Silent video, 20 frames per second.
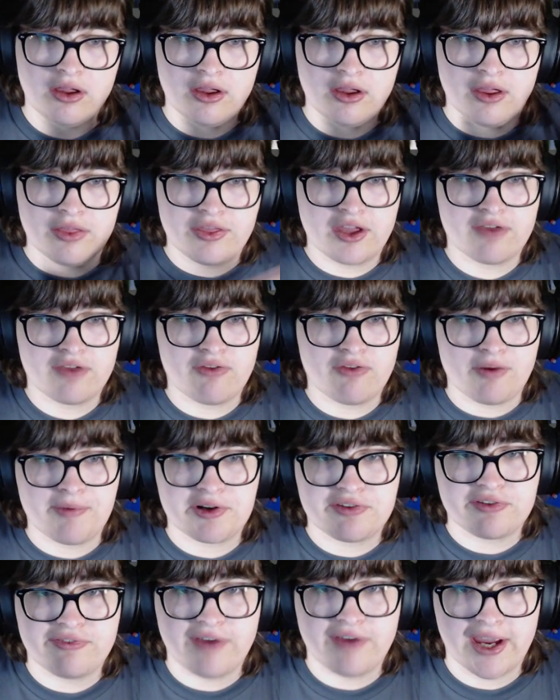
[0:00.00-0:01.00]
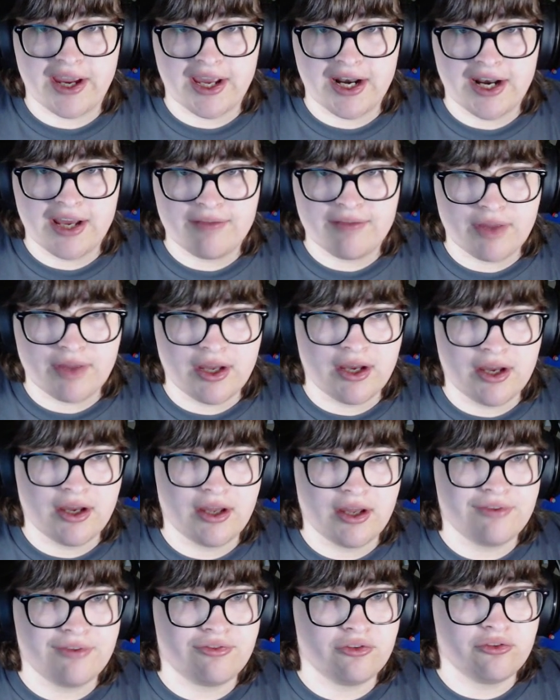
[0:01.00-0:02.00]
thank you very much for hanging out.
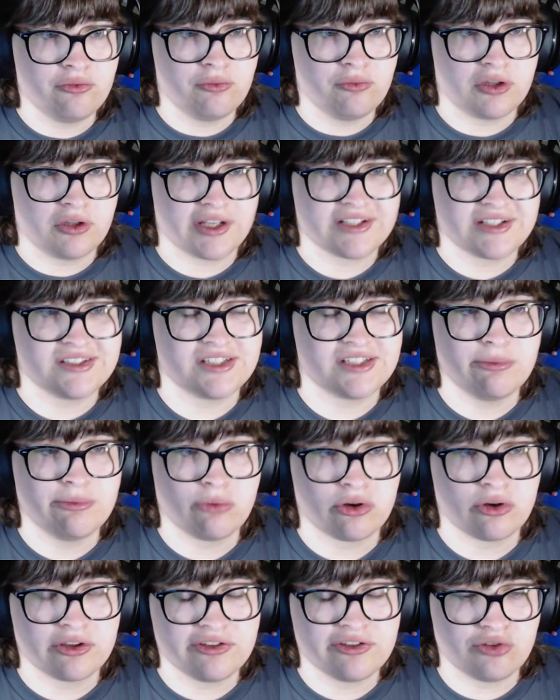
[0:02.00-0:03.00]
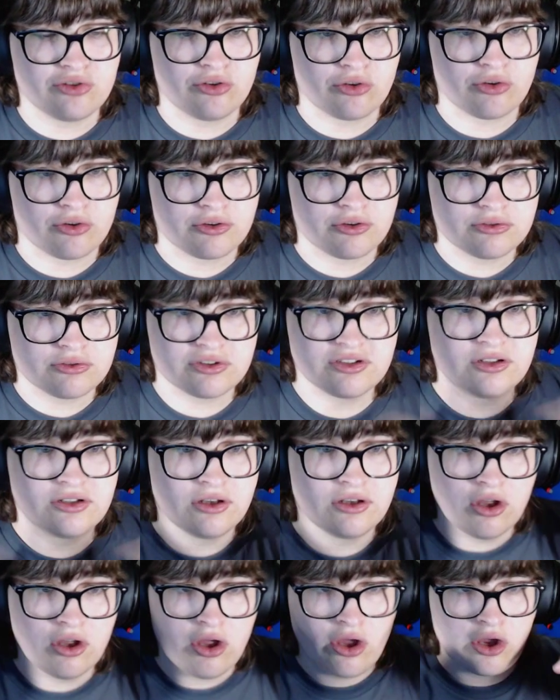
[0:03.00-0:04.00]
If you would like to see more of these tutorials,
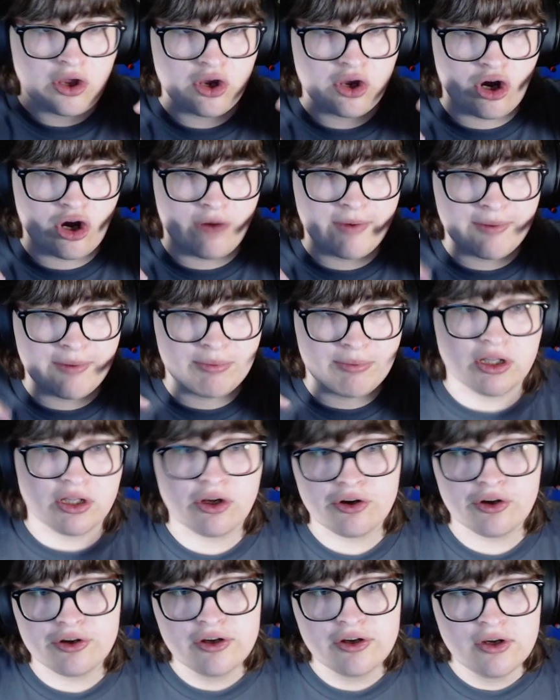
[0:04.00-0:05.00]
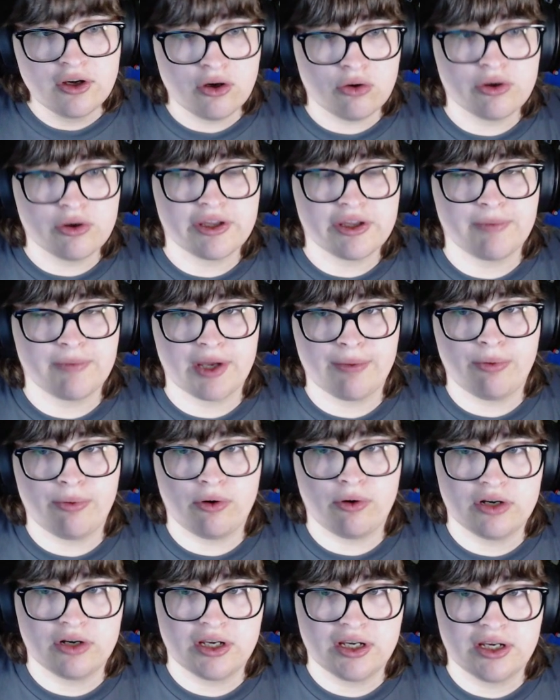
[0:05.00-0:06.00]
comment below or hit me up
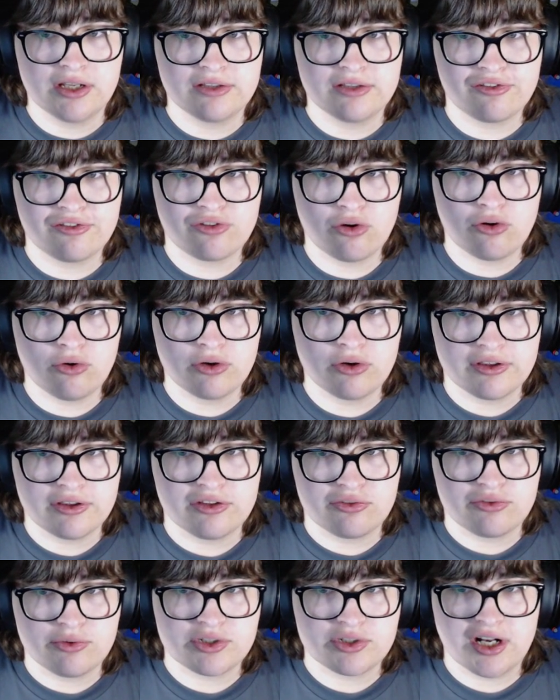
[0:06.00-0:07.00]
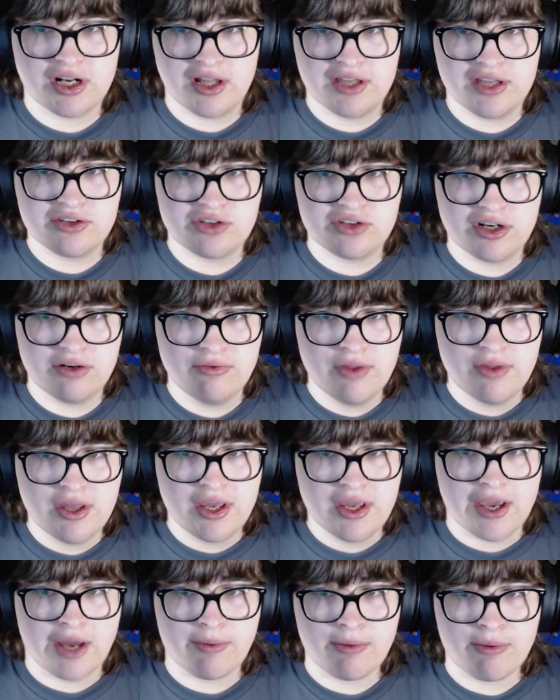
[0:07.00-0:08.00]
on Discord in the Twitch Adelaide channel.
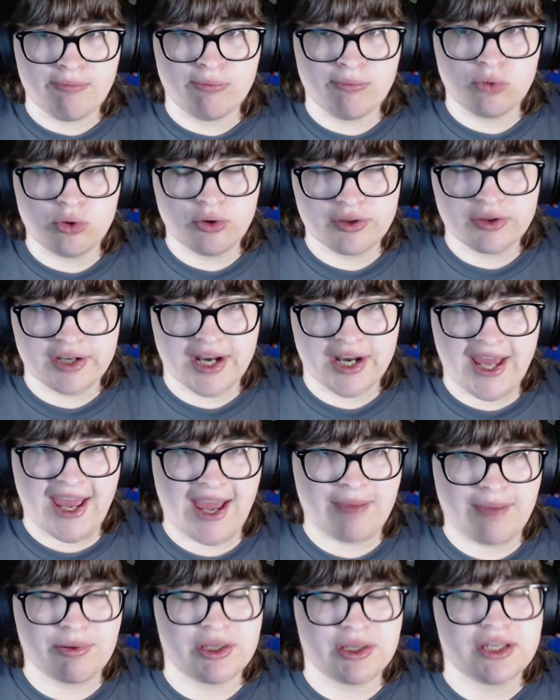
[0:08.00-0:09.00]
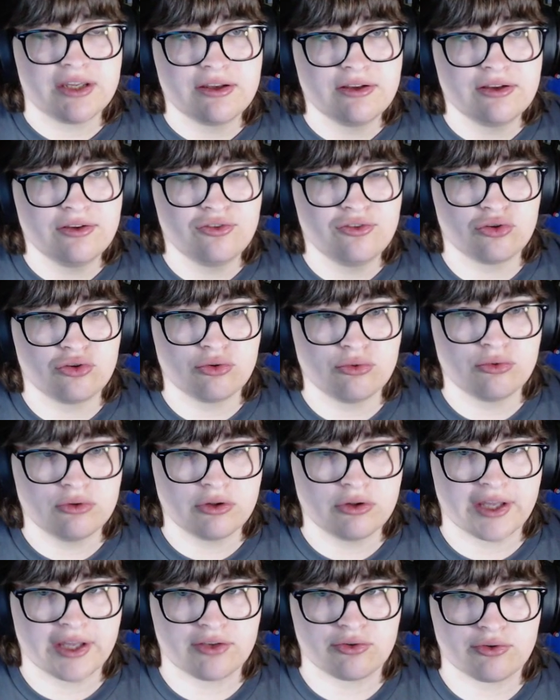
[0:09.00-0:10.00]
I'd be more than happy to
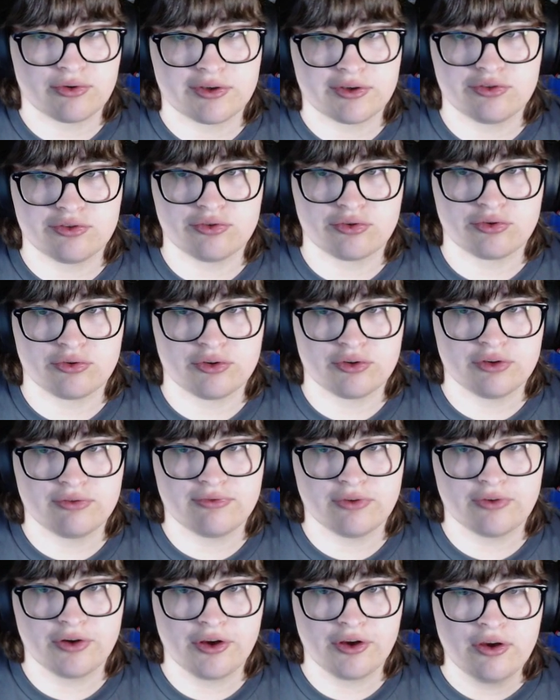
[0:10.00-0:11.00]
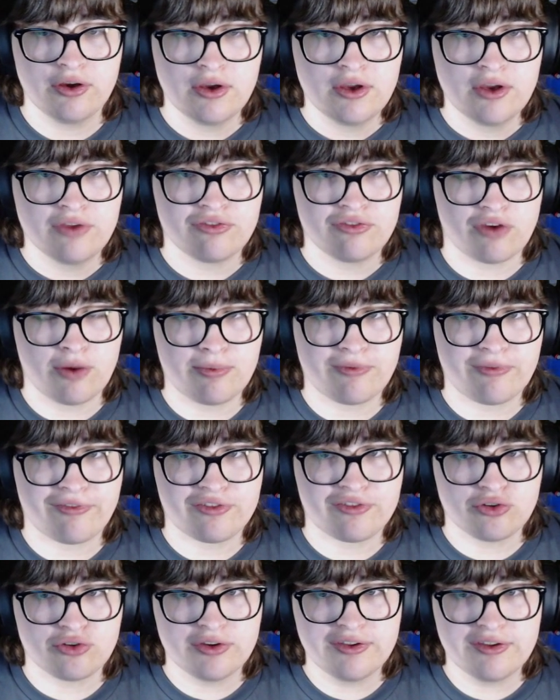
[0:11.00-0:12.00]
look at doing a tutorial for you. I hope you've
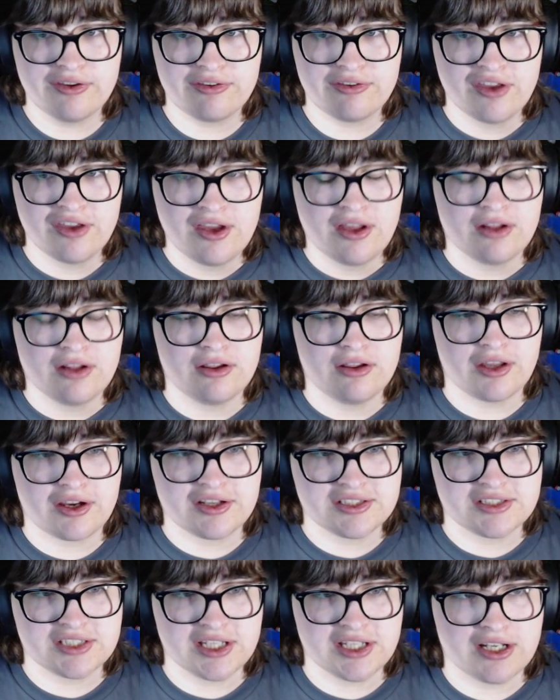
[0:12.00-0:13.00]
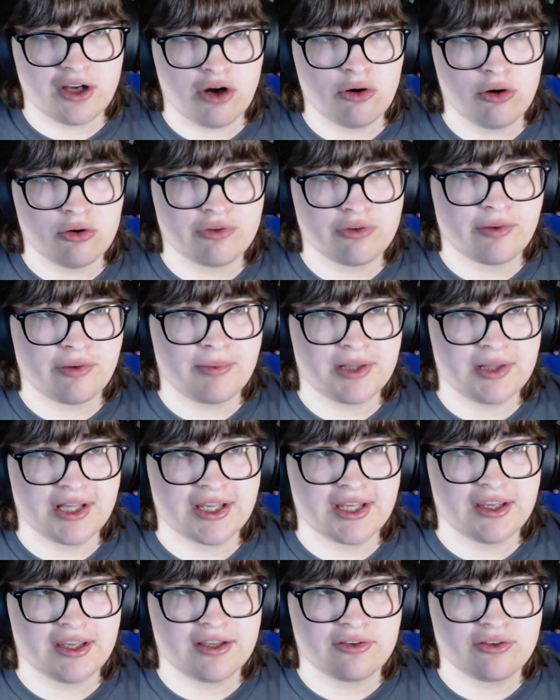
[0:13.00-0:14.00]
enjoyed this. Like I said, I'll also be
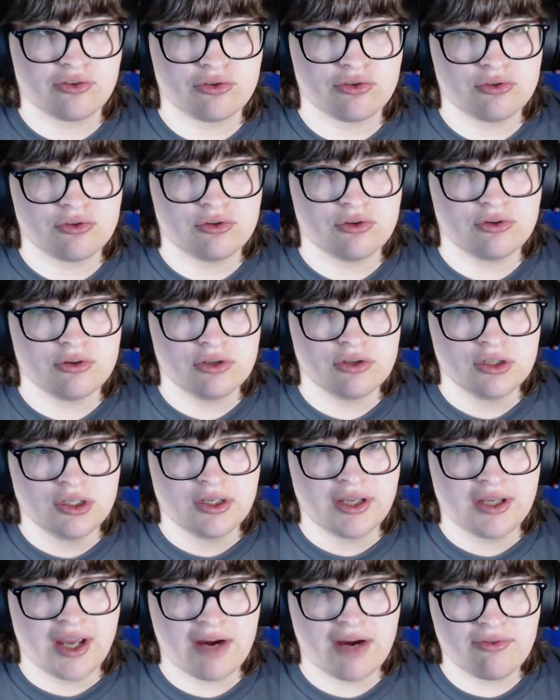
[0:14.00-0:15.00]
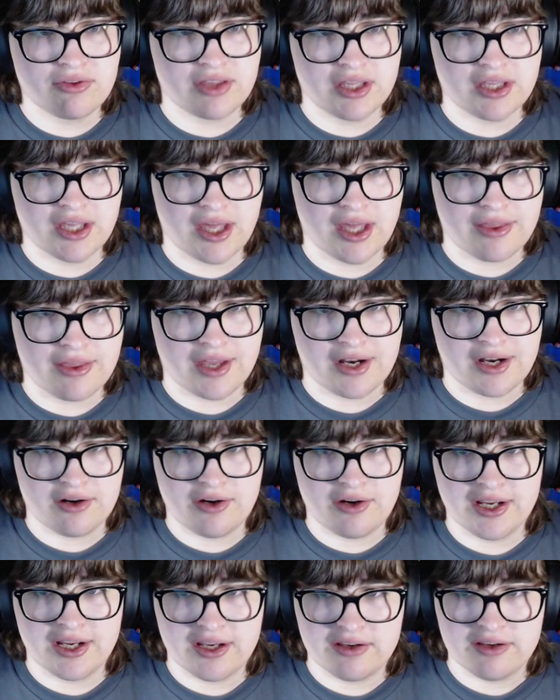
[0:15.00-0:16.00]
linking to everything that
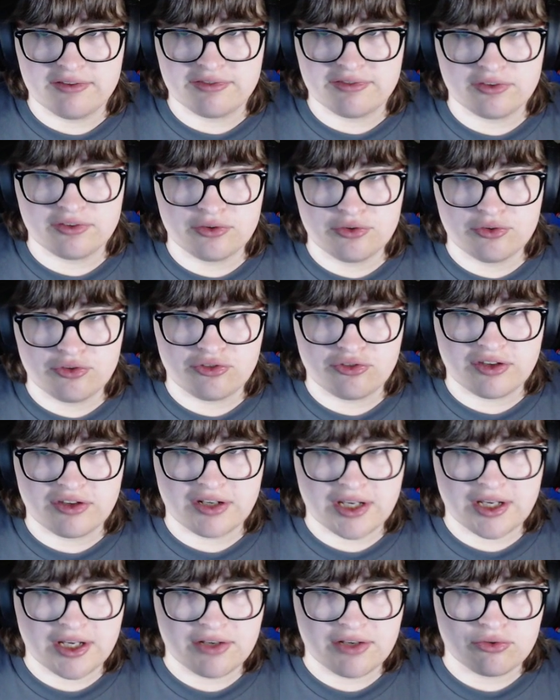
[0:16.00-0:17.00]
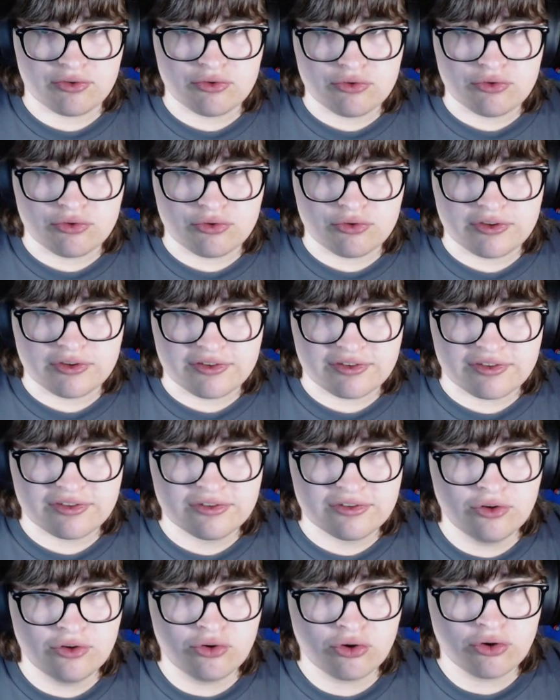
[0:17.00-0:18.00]
have used today to do this
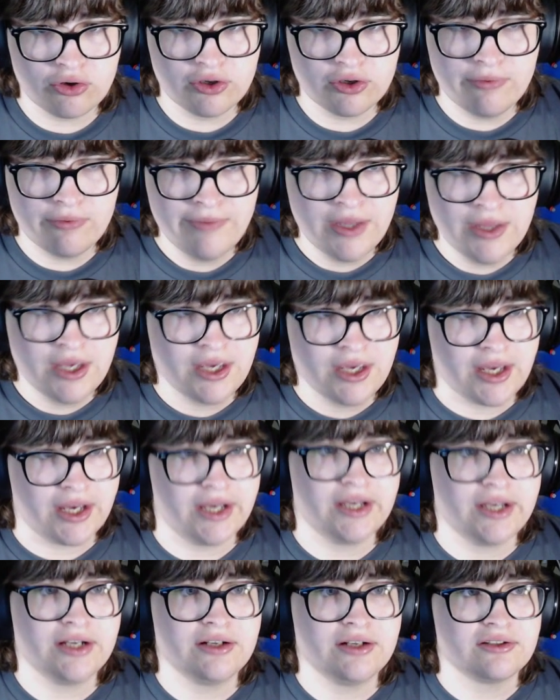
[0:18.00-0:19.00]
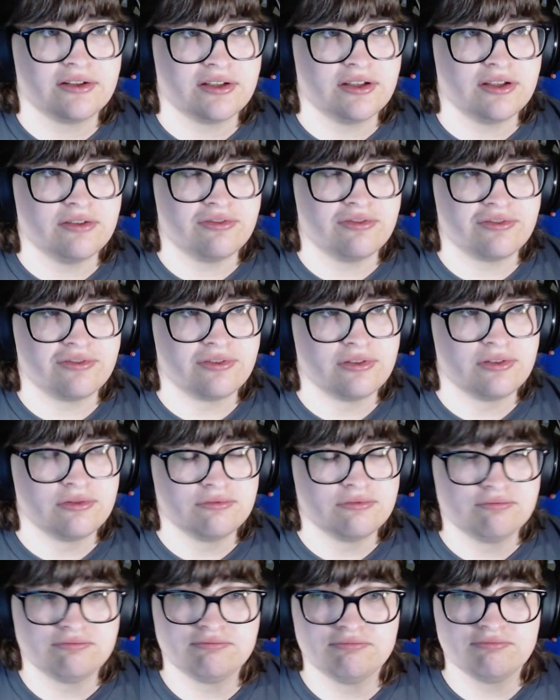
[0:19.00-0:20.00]
tutorial, and if
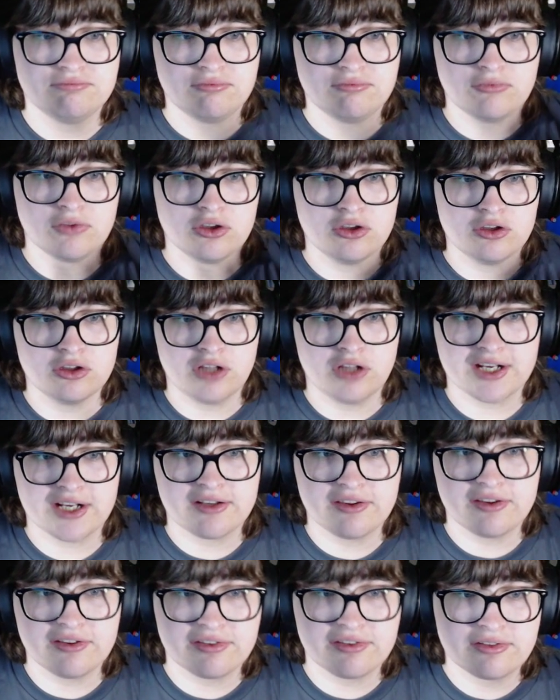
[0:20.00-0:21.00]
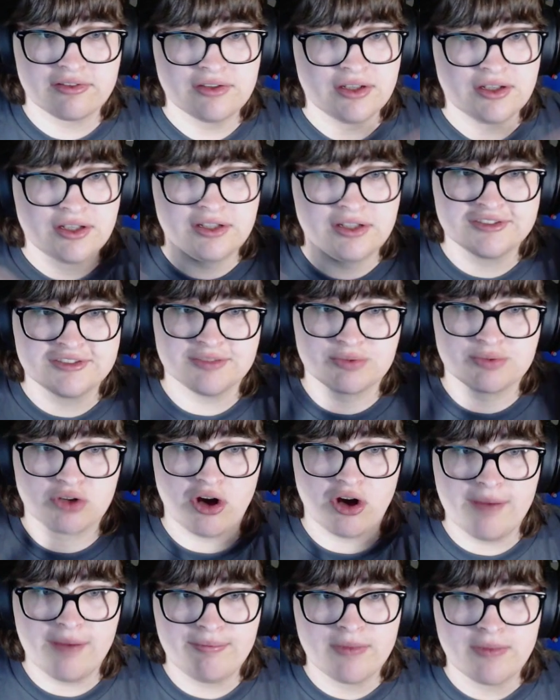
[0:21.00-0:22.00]
you liked this,
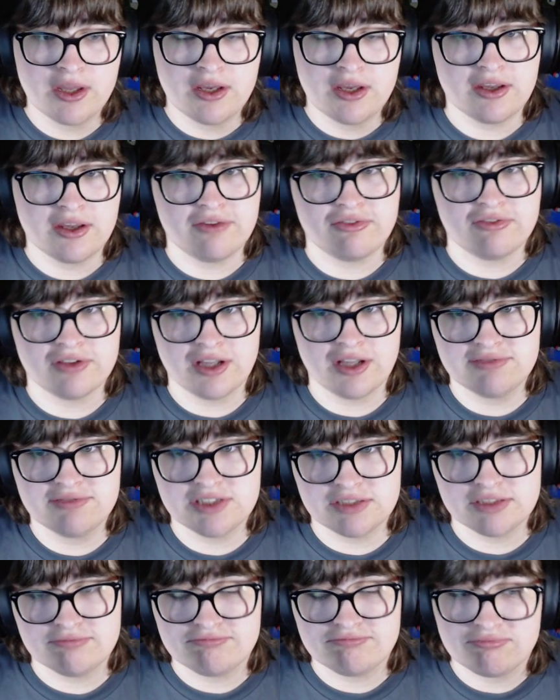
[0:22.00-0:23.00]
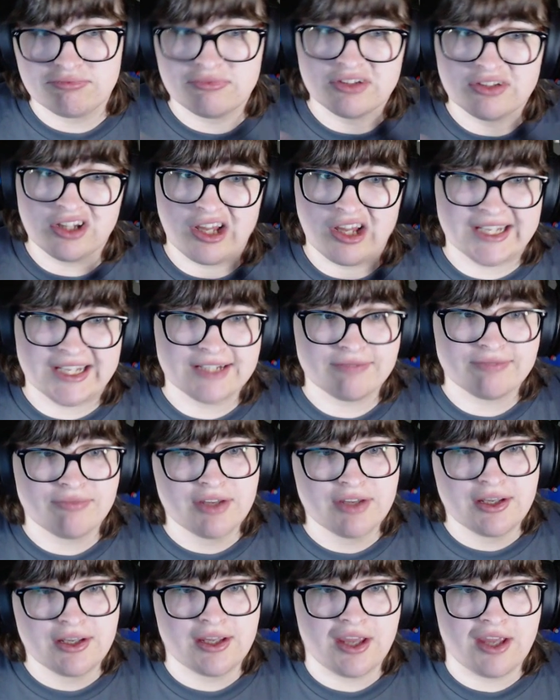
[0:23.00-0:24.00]
subscribe. If you loved it, like it.
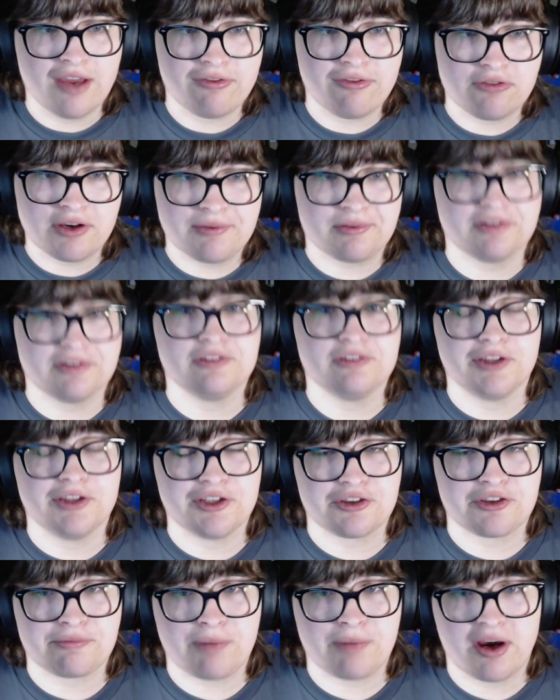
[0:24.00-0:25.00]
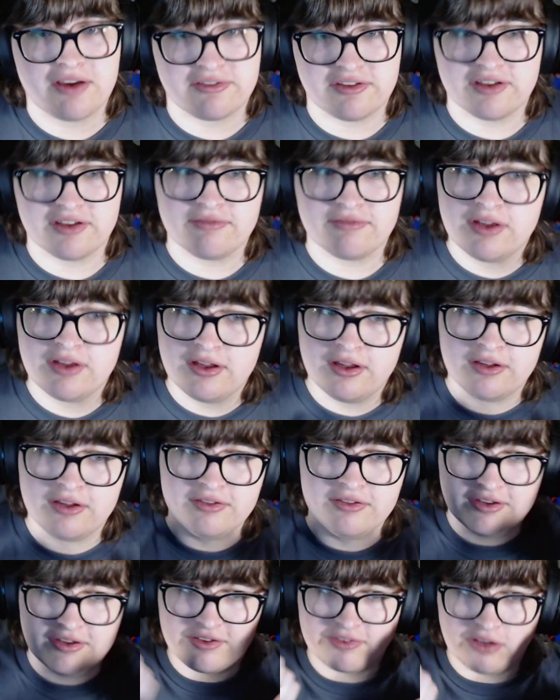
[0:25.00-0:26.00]
If you absolutely despised it,
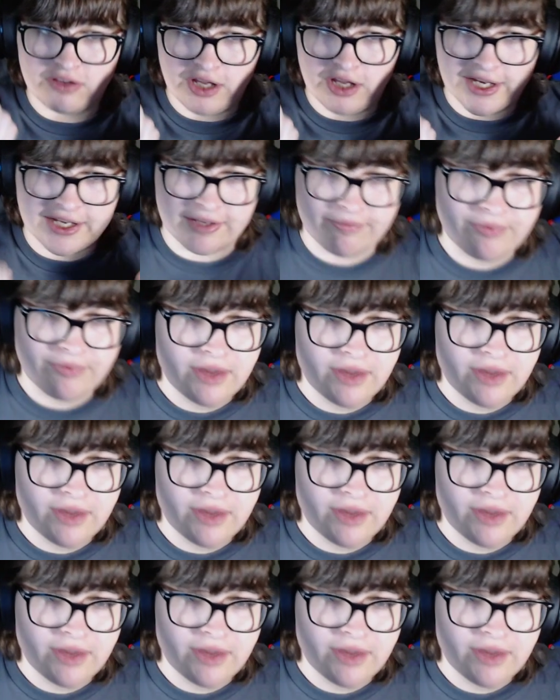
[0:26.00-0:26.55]
dislike it.